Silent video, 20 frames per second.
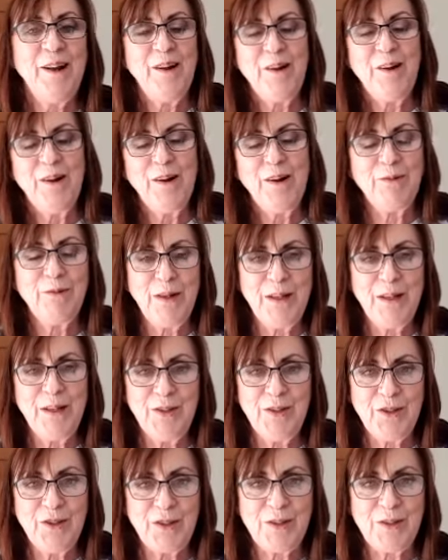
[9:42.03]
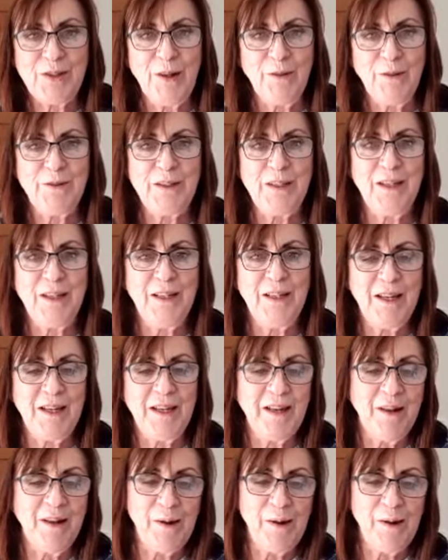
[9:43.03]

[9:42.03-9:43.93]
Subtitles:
I really just love seeing it.